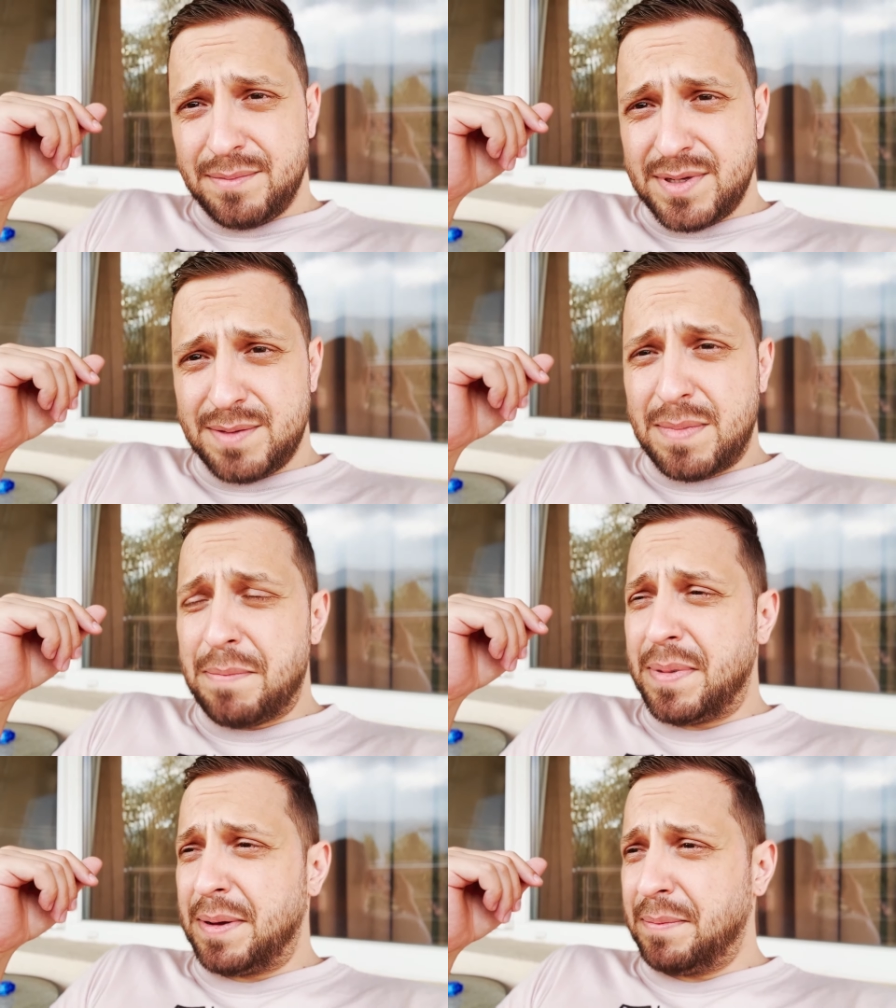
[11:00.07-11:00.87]
missed my
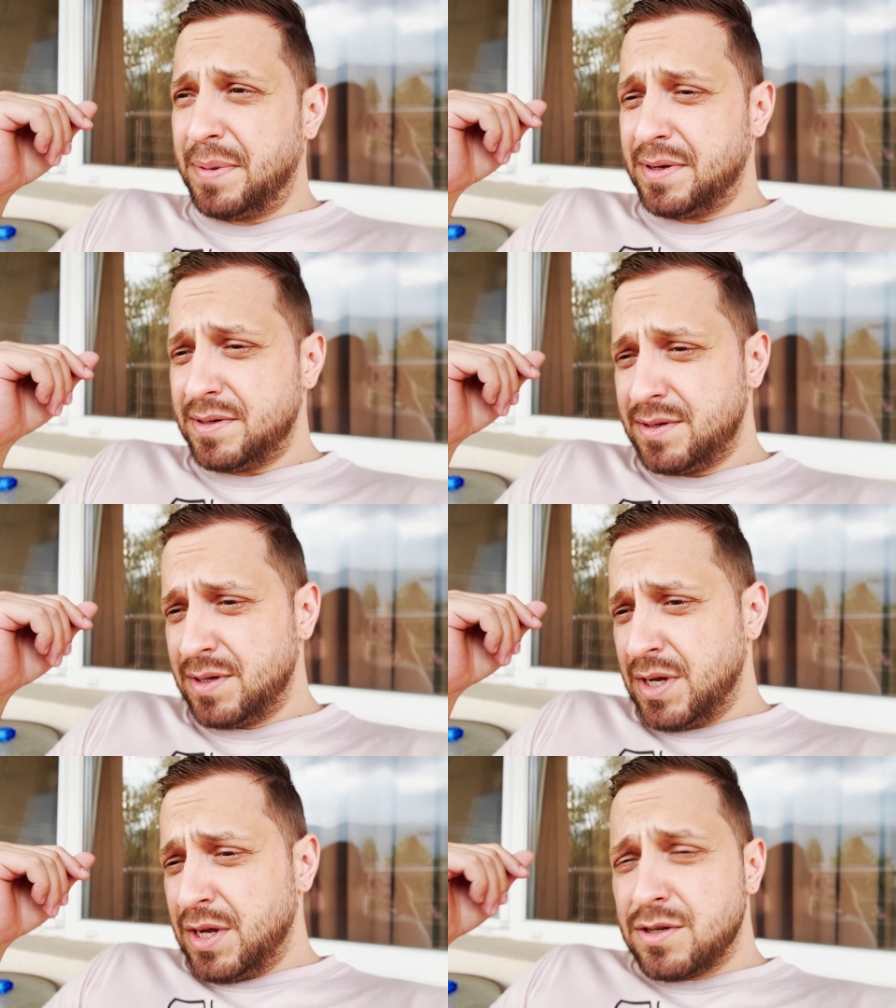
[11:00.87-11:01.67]
Bambis.
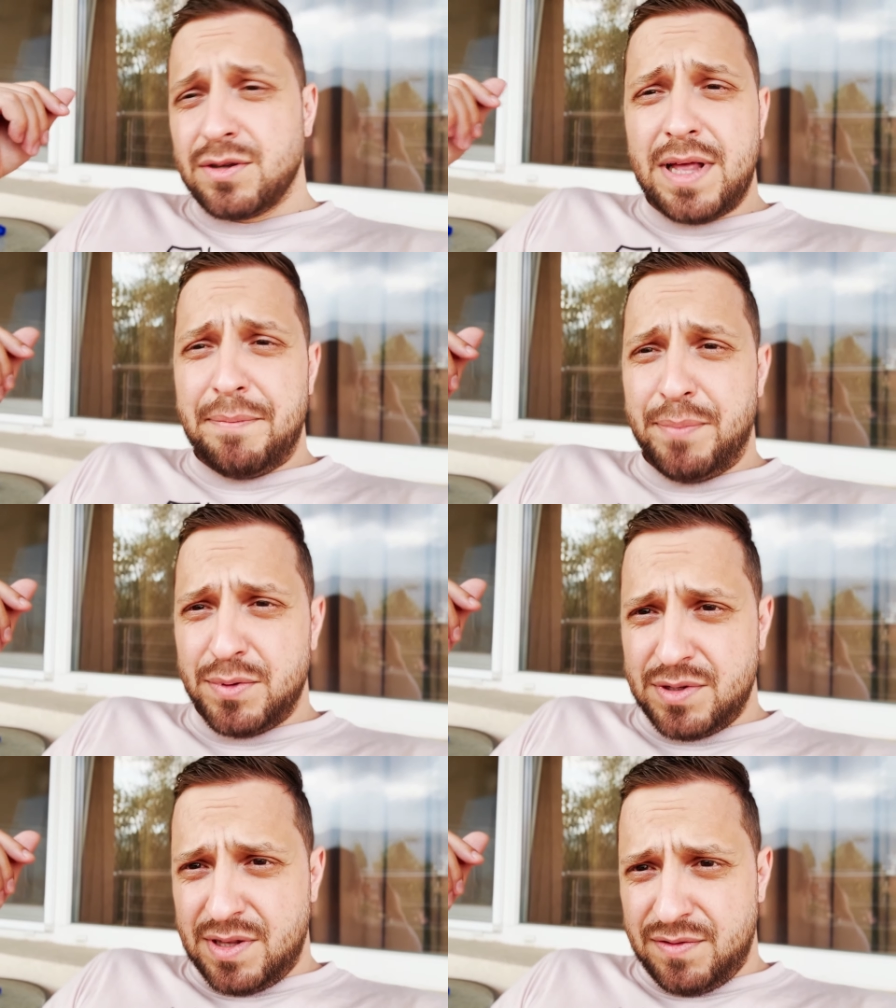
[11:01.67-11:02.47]
So there are
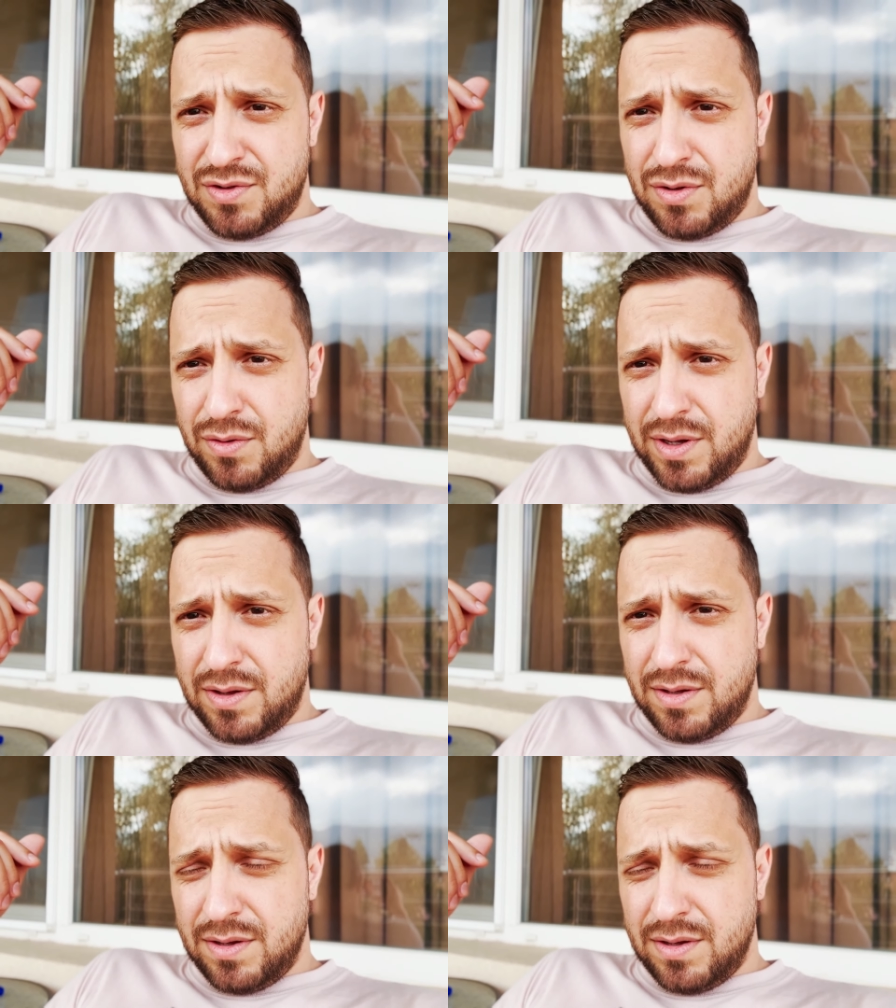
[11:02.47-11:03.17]
positives to it.